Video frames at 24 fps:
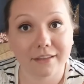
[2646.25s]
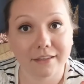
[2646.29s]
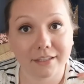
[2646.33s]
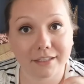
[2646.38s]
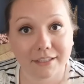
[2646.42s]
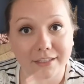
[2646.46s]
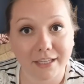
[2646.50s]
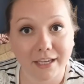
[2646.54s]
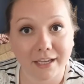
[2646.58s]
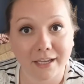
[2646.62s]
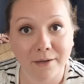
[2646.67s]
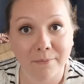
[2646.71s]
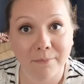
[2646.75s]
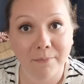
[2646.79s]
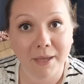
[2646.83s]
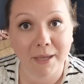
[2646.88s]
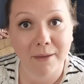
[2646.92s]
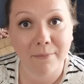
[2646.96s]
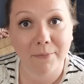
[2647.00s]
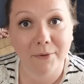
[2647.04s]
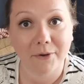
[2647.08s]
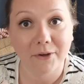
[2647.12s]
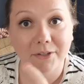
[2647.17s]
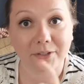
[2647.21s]
the second
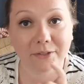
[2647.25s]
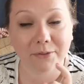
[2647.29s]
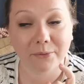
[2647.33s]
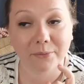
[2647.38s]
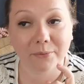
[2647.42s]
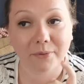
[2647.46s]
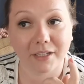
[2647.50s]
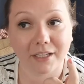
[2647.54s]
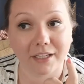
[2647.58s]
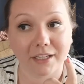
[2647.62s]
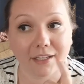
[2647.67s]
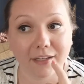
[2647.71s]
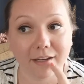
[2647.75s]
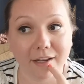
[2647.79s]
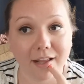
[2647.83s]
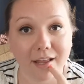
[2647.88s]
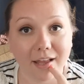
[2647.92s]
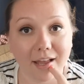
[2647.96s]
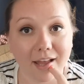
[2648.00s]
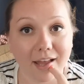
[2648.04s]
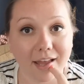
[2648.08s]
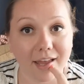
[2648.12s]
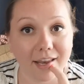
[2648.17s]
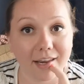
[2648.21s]
May book to read,
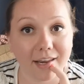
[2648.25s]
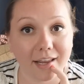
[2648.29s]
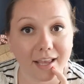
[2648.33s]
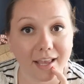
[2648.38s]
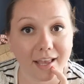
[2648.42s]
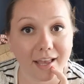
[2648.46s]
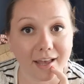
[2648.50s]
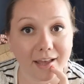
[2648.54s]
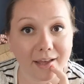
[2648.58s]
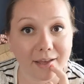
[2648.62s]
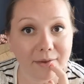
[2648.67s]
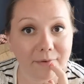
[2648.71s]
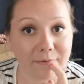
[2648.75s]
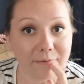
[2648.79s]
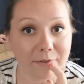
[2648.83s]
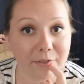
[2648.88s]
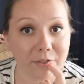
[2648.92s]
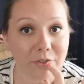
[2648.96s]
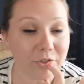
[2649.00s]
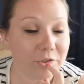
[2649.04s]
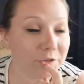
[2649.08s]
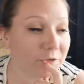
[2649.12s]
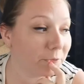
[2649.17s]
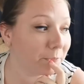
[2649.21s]
and I have
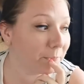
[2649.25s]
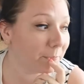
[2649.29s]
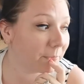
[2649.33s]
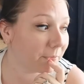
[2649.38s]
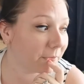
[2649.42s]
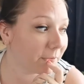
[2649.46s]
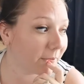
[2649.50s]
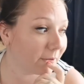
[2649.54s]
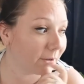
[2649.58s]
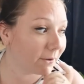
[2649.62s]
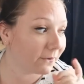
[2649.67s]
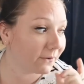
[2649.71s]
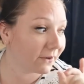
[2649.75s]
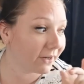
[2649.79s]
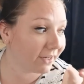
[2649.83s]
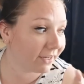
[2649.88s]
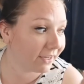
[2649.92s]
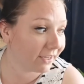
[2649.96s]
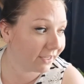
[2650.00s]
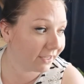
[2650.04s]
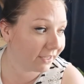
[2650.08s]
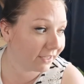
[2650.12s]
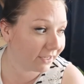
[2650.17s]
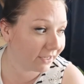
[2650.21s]
the June book
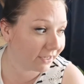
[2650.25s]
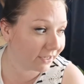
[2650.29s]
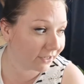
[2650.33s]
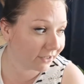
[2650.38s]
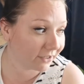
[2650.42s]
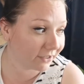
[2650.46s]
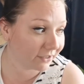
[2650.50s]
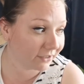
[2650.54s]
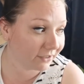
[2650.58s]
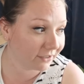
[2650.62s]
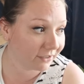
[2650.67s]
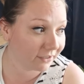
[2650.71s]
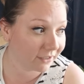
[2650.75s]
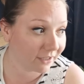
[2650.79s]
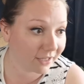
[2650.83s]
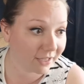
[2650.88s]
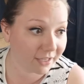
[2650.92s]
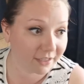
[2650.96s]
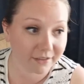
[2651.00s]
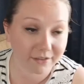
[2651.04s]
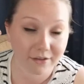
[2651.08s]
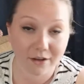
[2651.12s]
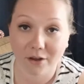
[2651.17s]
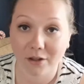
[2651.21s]
already here.
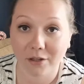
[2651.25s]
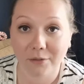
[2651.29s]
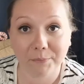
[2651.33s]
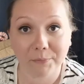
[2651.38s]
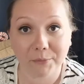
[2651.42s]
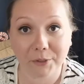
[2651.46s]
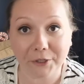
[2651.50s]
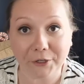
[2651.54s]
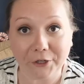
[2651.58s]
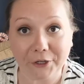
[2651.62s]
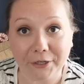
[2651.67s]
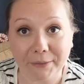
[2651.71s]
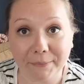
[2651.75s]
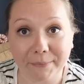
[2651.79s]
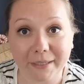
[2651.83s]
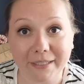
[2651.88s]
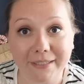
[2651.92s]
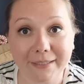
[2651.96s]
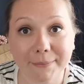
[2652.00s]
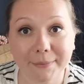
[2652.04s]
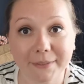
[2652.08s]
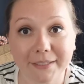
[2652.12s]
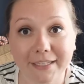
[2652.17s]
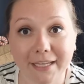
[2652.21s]
It's called Murder in
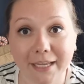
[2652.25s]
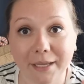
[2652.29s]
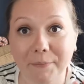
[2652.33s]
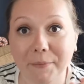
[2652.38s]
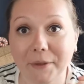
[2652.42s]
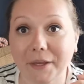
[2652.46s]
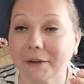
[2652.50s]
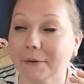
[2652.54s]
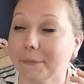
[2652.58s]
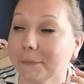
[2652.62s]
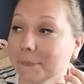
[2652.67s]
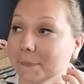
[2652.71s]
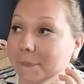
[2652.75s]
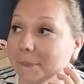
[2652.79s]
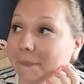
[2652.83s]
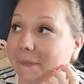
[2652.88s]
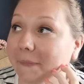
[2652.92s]
Mesopotamia.